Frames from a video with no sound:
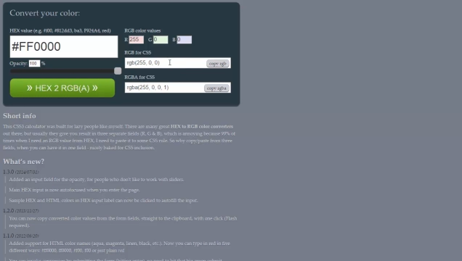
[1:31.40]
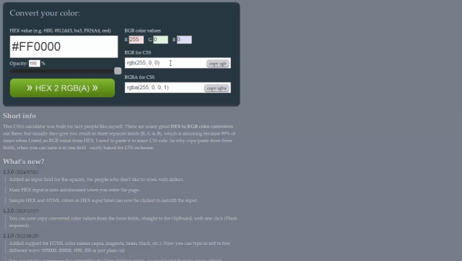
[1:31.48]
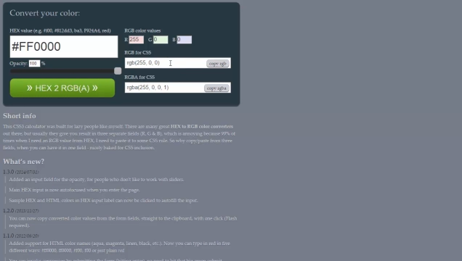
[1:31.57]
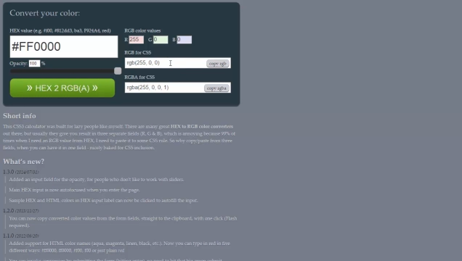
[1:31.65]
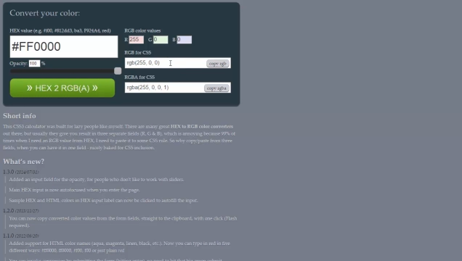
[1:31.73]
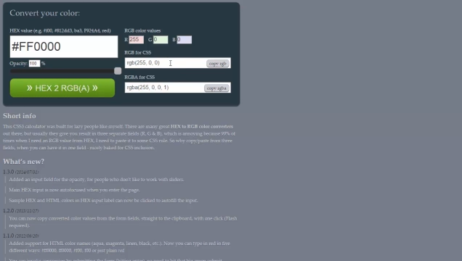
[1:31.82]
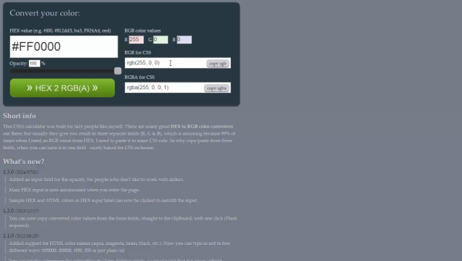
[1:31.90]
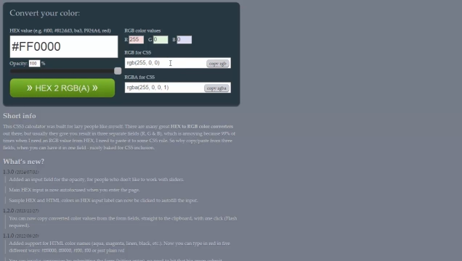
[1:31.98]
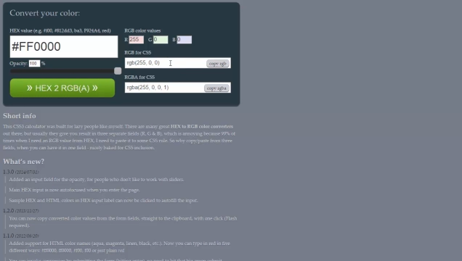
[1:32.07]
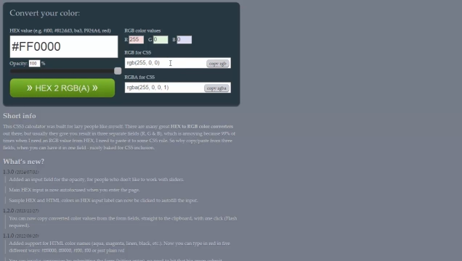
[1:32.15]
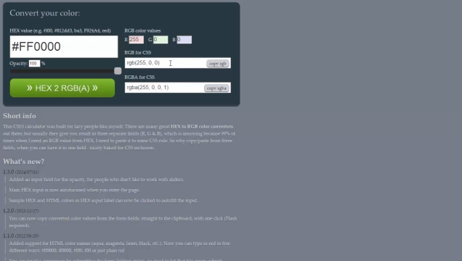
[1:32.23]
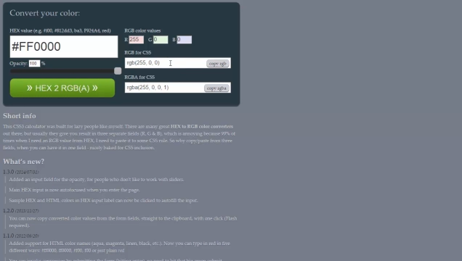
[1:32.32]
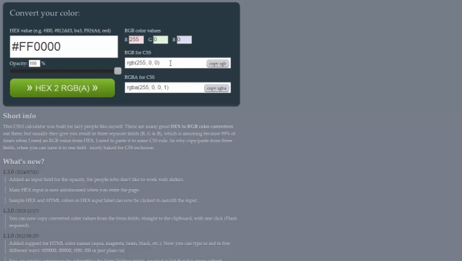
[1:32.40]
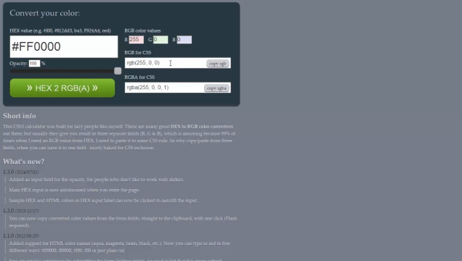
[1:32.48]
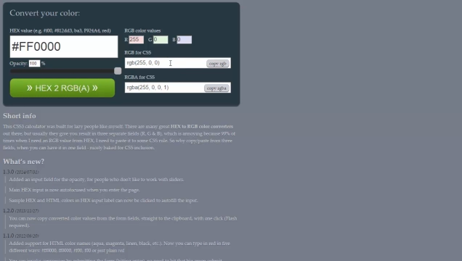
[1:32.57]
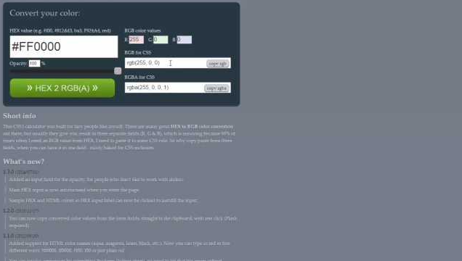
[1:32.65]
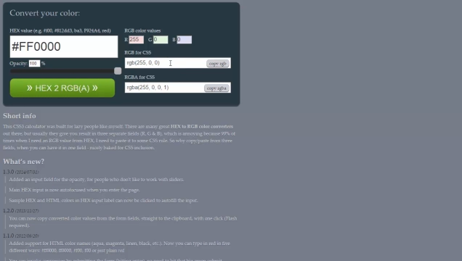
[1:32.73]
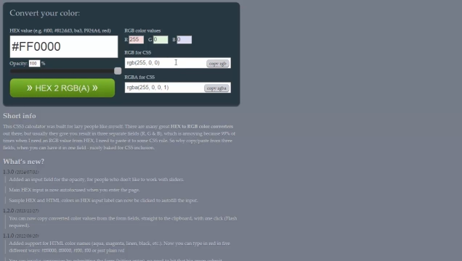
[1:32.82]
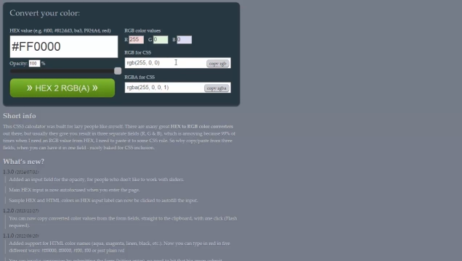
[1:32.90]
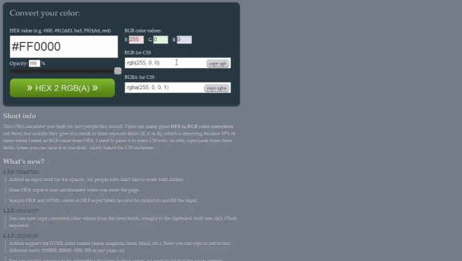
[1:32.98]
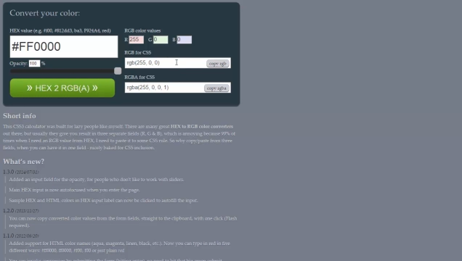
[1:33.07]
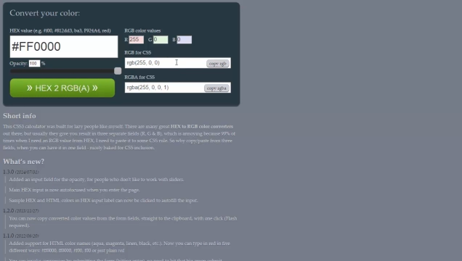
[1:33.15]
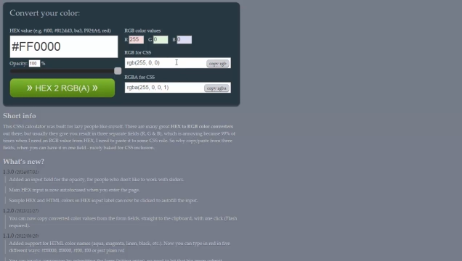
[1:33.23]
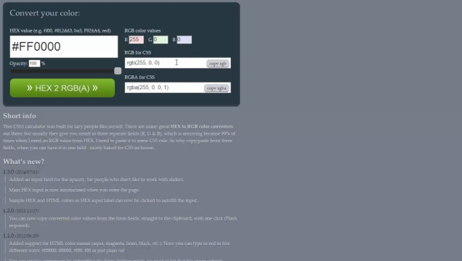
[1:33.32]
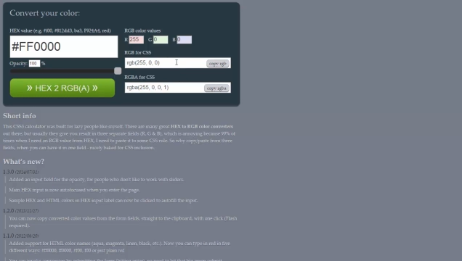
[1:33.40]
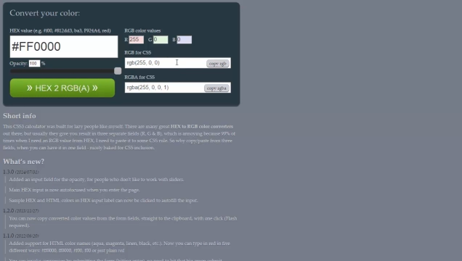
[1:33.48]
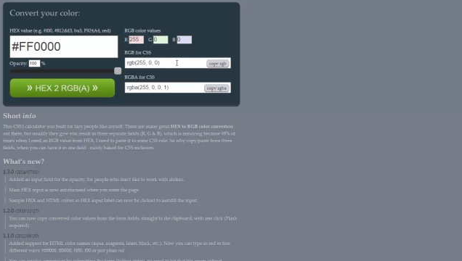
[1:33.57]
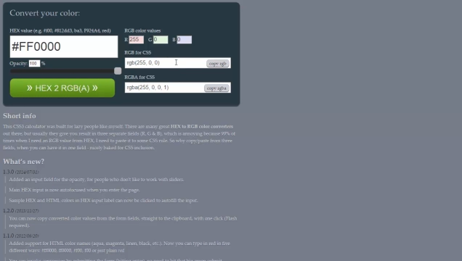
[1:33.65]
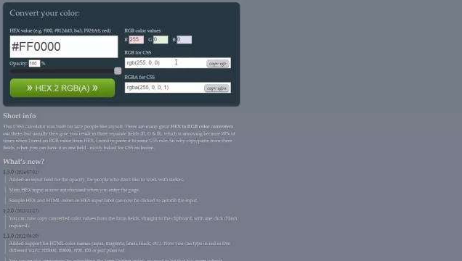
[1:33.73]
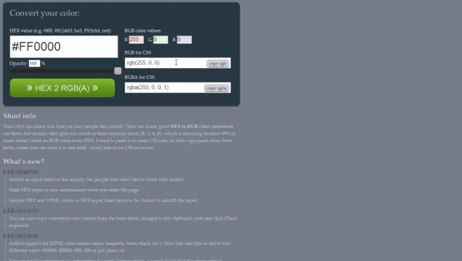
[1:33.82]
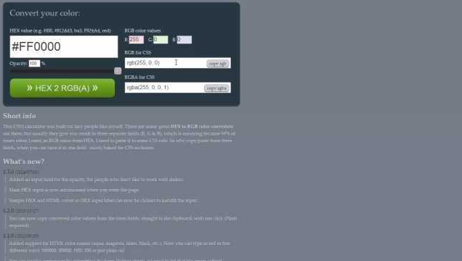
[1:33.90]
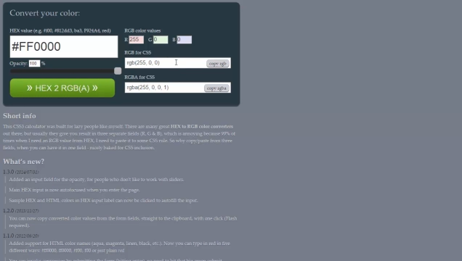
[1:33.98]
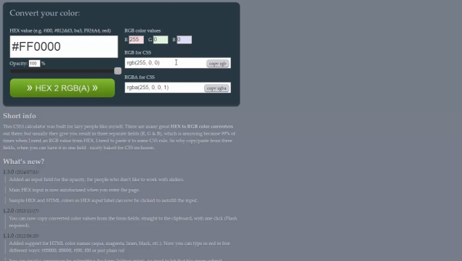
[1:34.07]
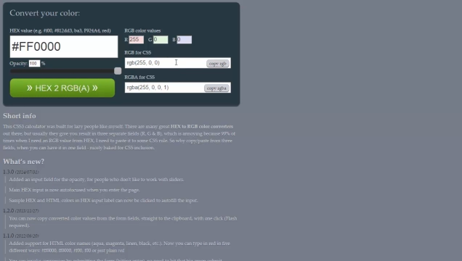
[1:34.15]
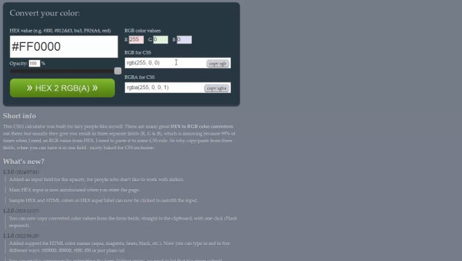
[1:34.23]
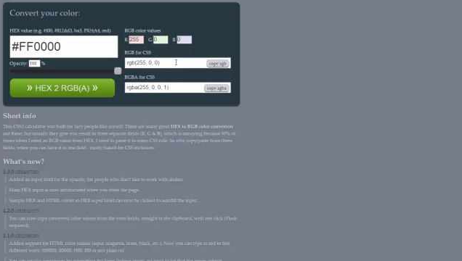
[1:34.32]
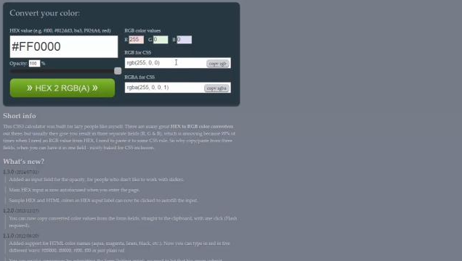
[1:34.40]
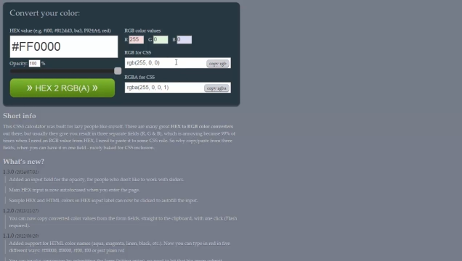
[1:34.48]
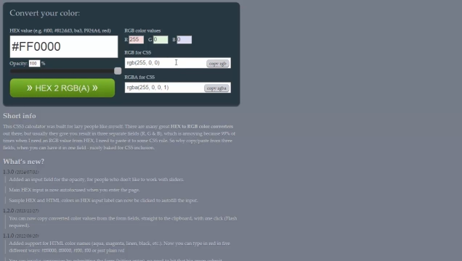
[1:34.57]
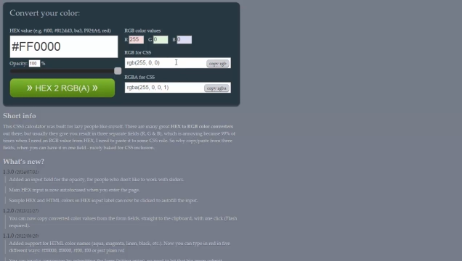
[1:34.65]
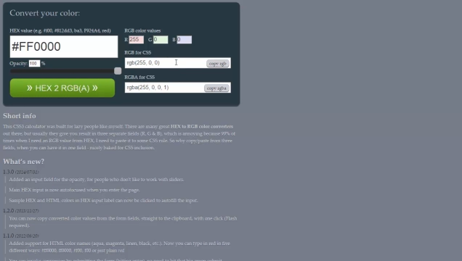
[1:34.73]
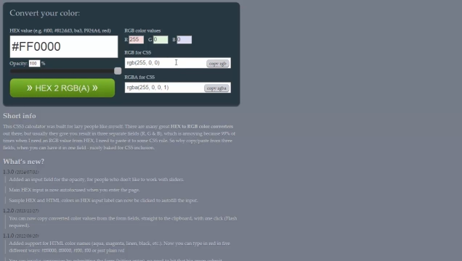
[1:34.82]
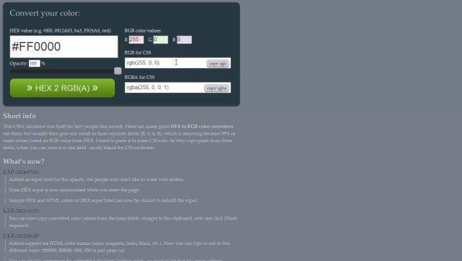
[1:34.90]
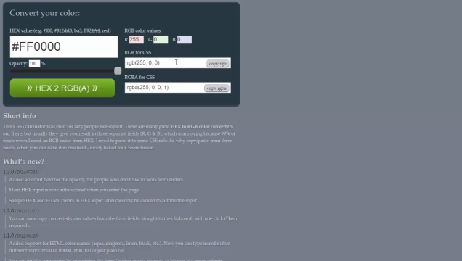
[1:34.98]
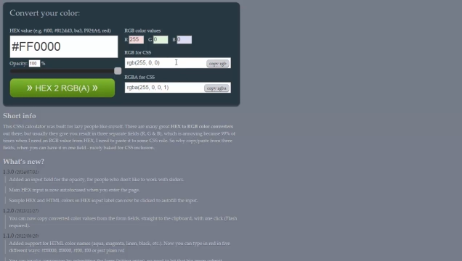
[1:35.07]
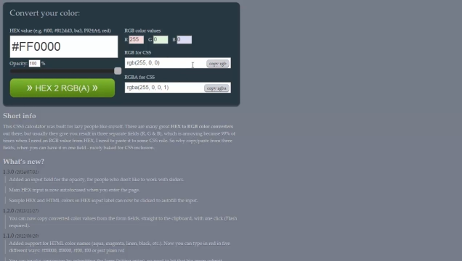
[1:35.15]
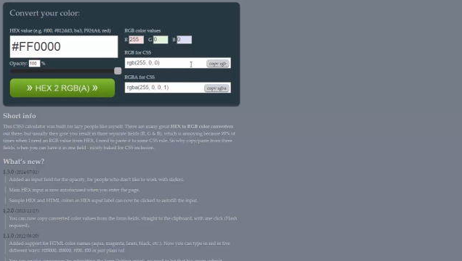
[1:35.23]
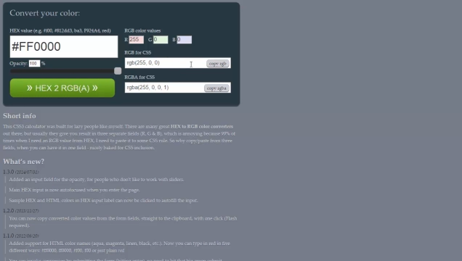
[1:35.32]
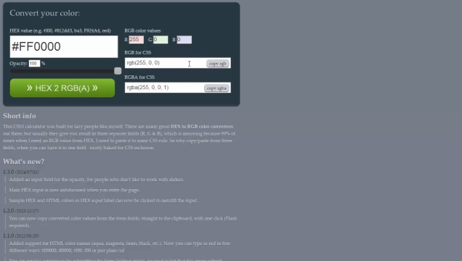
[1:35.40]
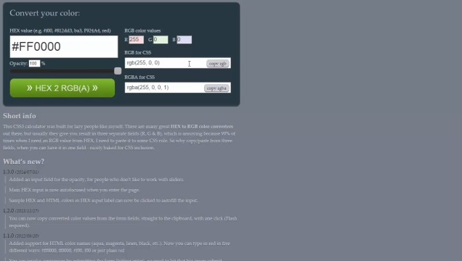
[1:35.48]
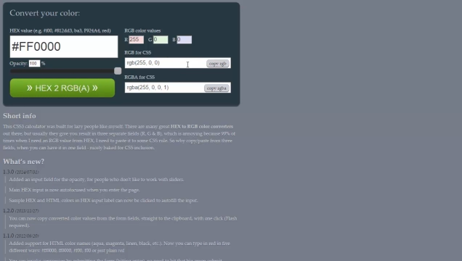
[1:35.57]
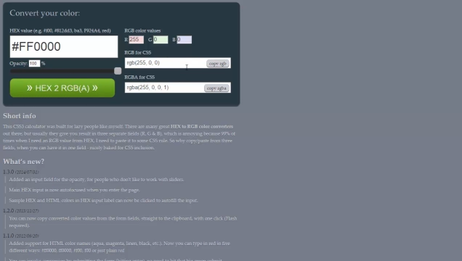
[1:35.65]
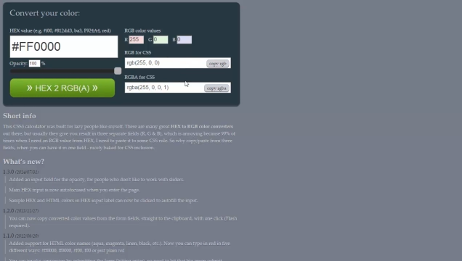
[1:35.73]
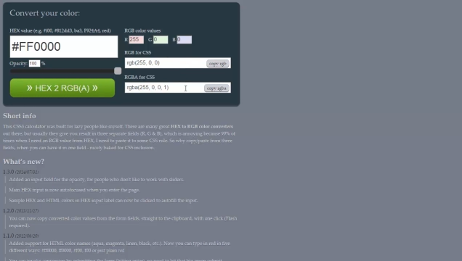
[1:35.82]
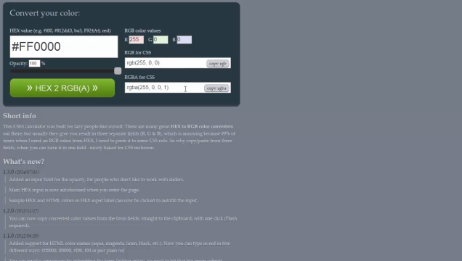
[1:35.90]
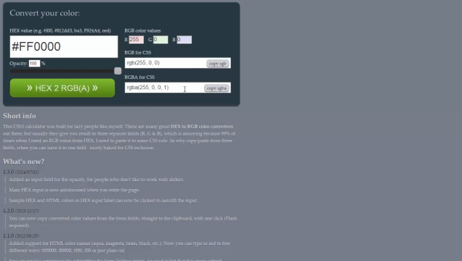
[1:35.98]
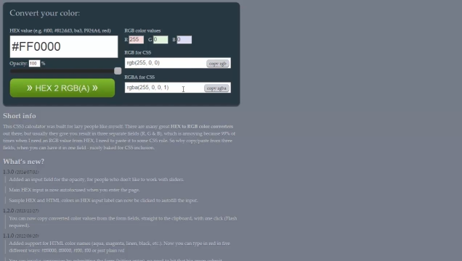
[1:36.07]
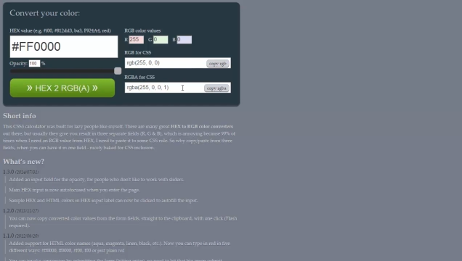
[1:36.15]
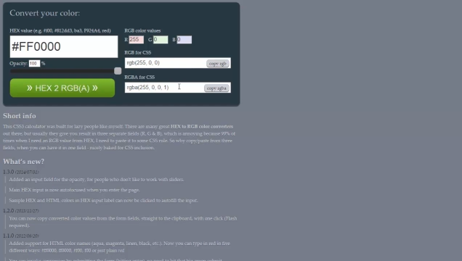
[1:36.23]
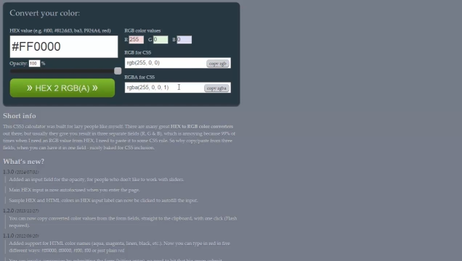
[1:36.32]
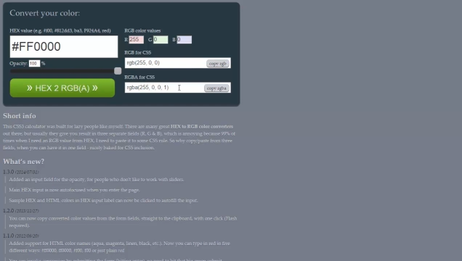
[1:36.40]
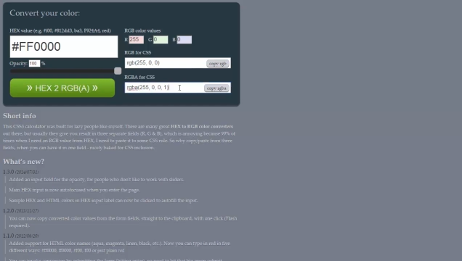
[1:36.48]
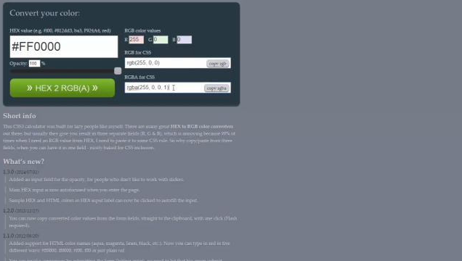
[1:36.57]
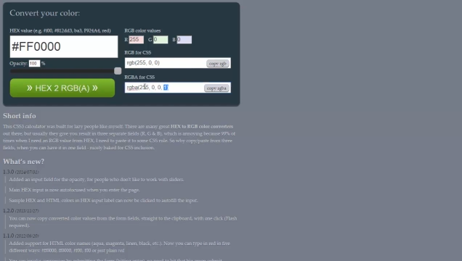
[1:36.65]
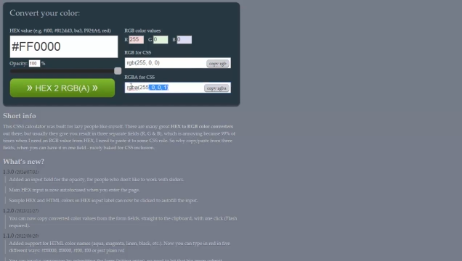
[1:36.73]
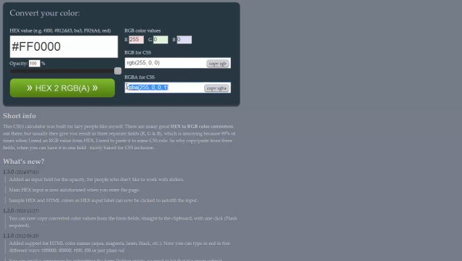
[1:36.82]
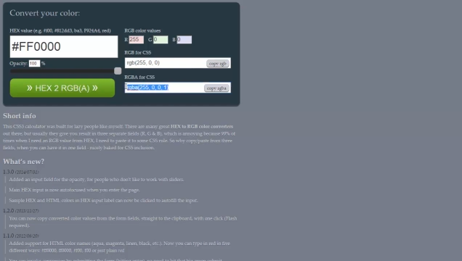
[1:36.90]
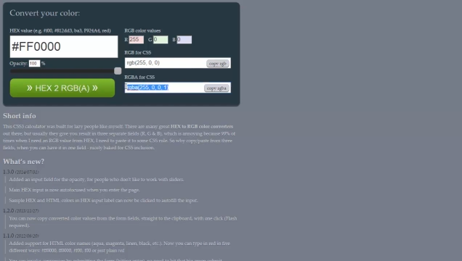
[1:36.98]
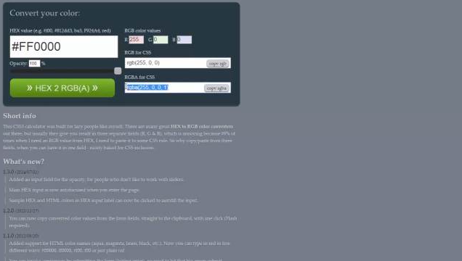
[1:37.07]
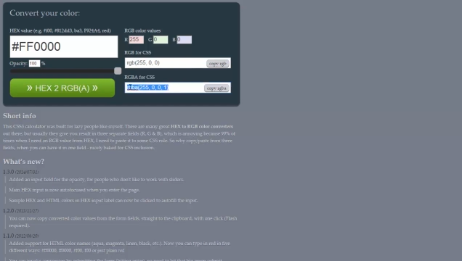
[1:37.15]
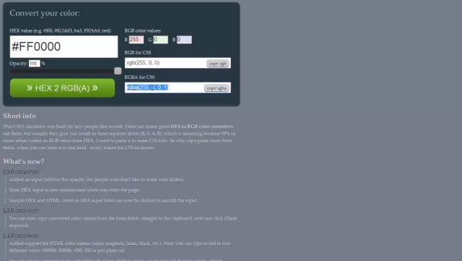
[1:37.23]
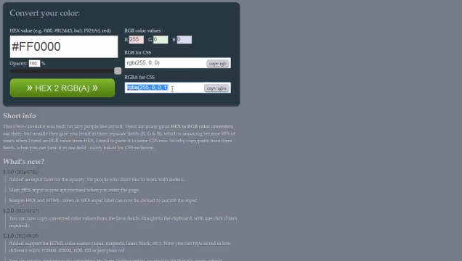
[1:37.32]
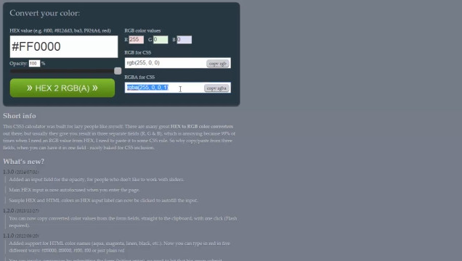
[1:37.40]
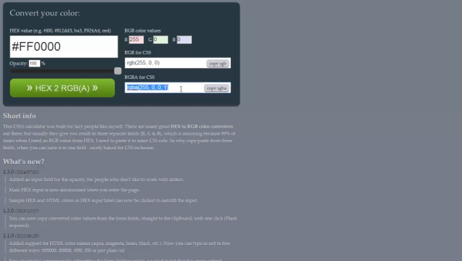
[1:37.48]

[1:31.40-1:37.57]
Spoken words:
[unreadable: no face in view]